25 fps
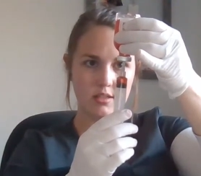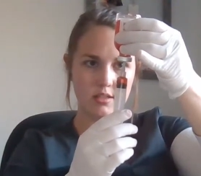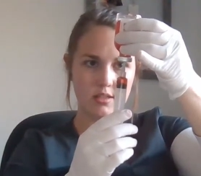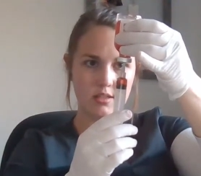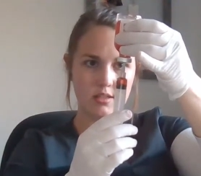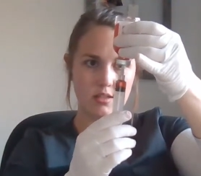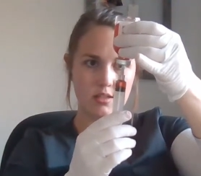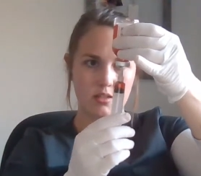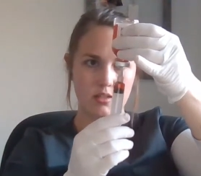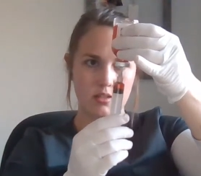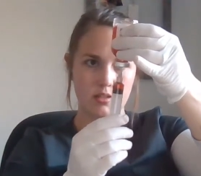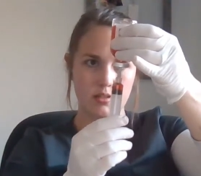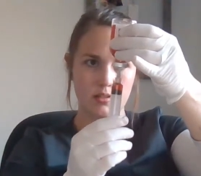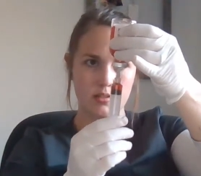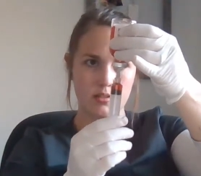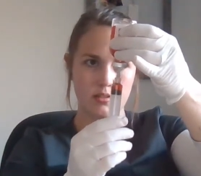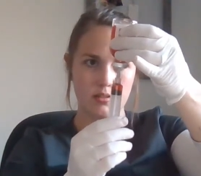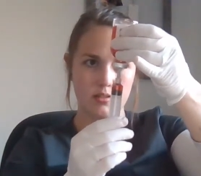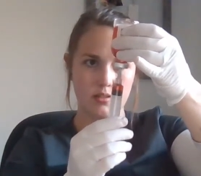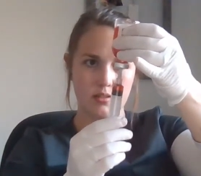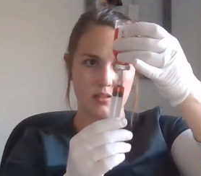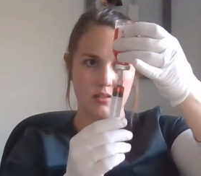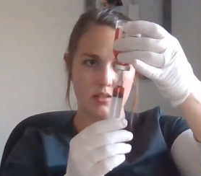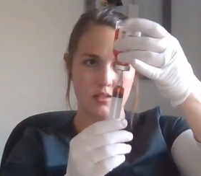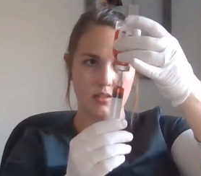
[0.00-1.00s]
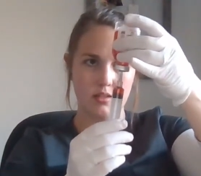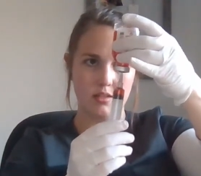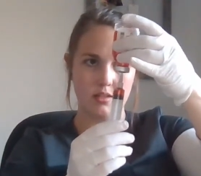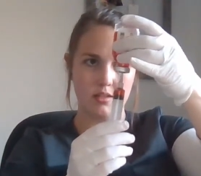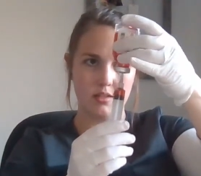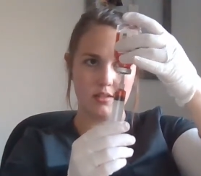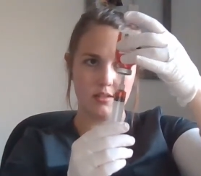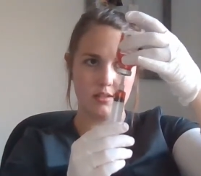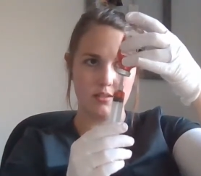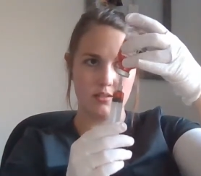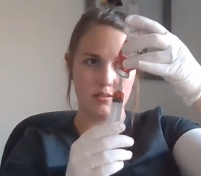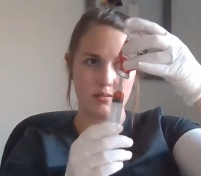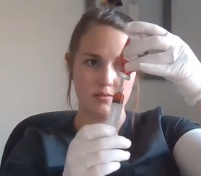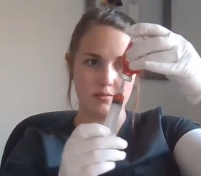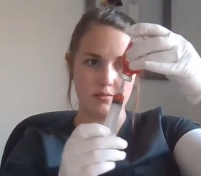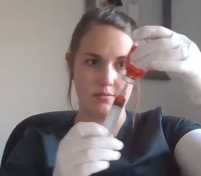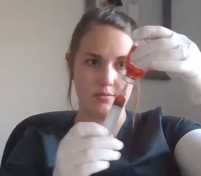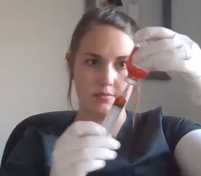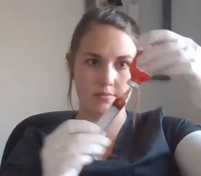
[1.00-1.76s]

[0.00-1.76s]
(no one is talking)